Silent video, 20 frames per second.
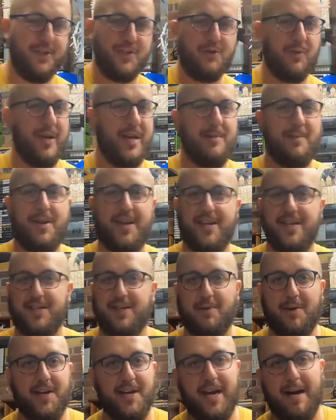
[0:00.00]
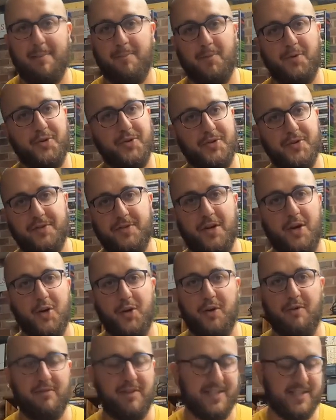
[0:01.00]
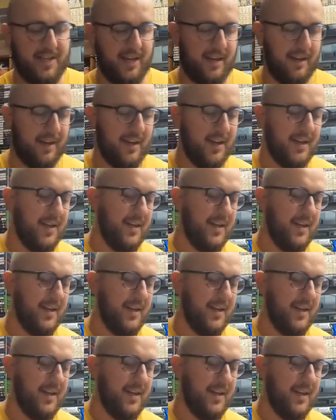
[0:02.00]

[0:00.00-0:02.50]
It's 20 minutes away. I'm just not going to risk it.